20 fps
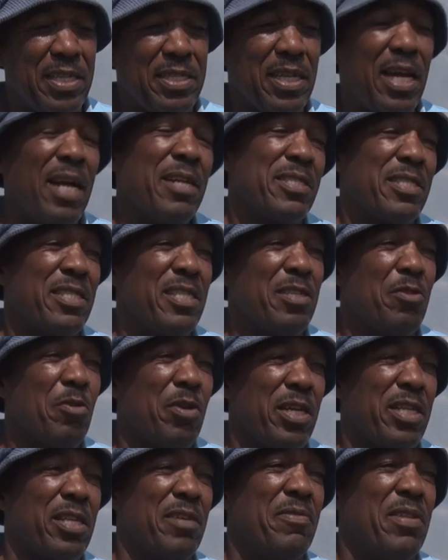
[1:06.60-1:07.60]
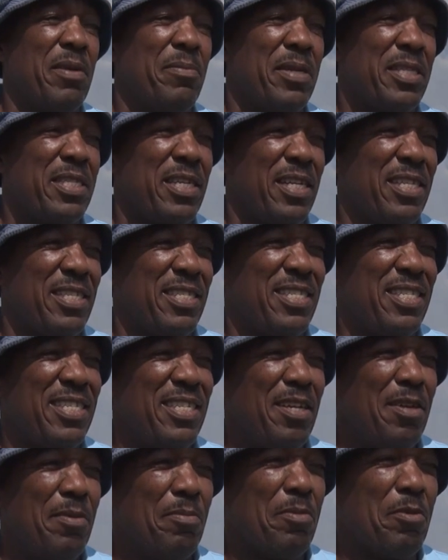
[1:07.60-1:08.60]
the guys, are still going to give them a
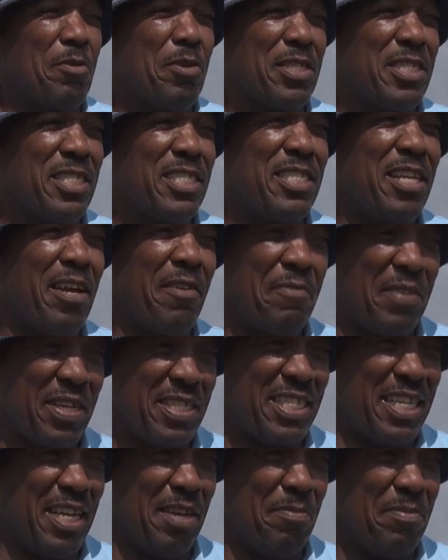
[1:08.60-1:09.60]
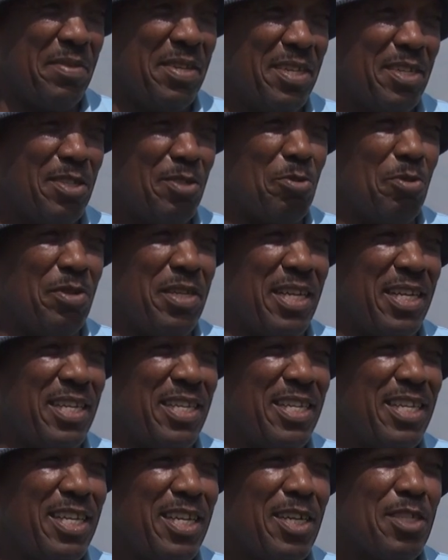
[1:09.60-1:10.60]
chance because this is their first game
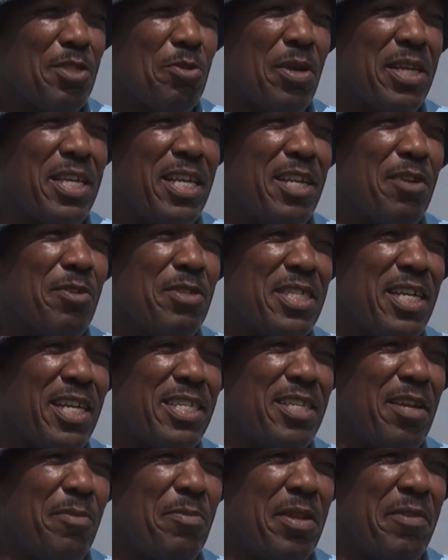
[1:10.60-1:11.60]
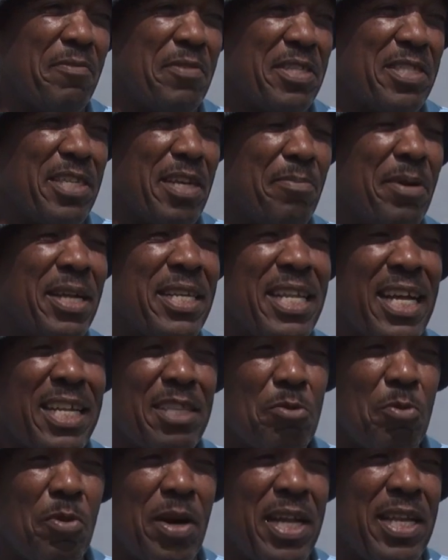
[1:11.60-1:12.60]
today. So I cannot judge them their first game.
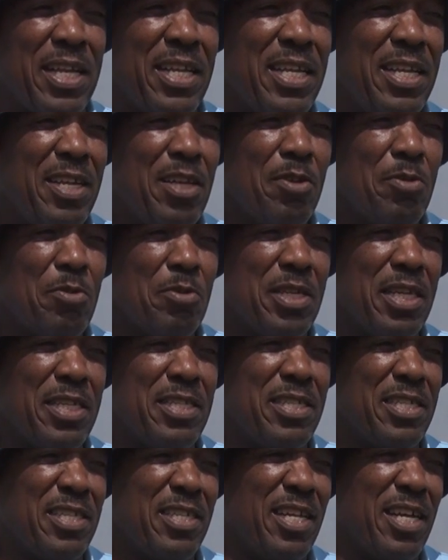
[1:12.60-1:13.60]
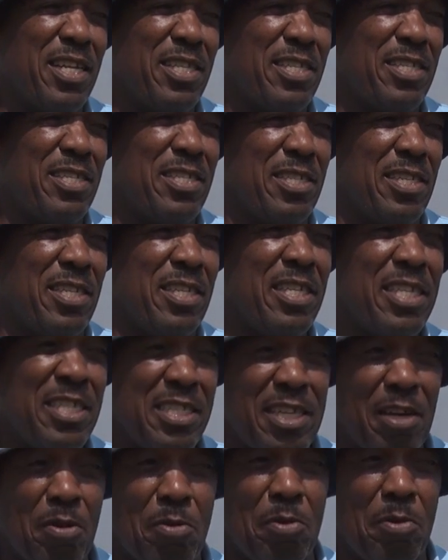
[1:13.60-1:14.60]
But that one, we can see that
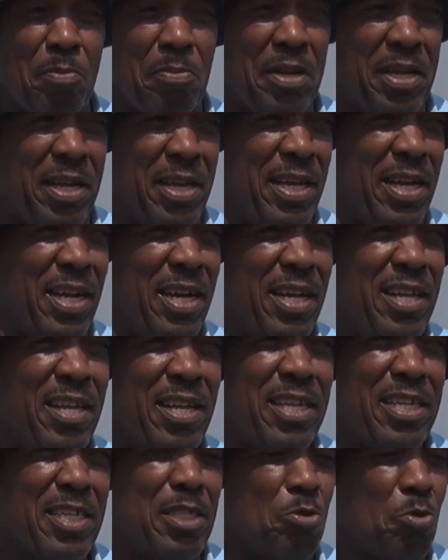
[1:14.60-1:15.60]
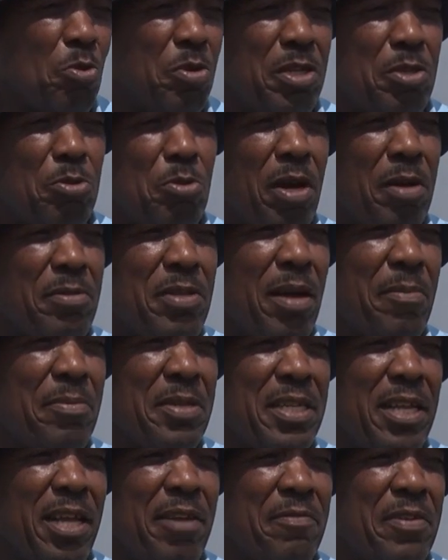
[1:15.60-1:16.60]
he is a good player. He's quick to
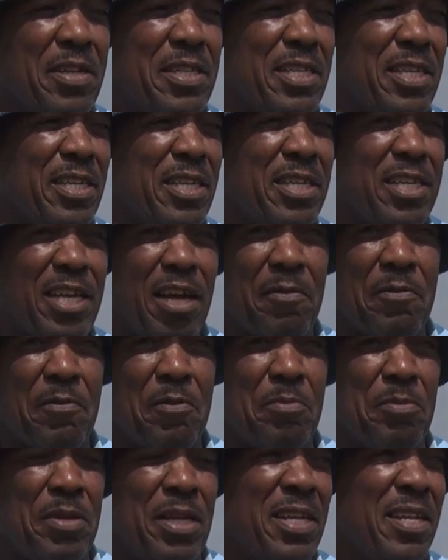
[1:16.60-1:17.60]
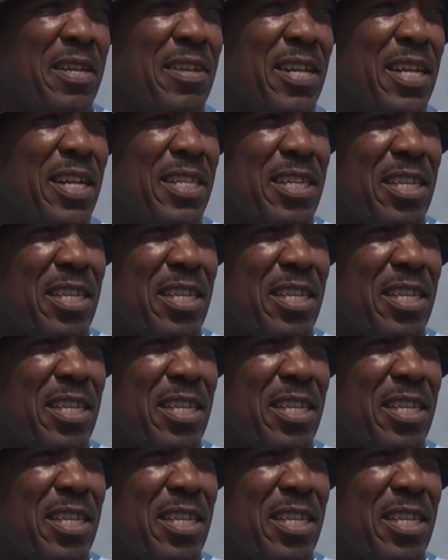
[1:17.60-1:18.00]
adapt in everything. He comes from the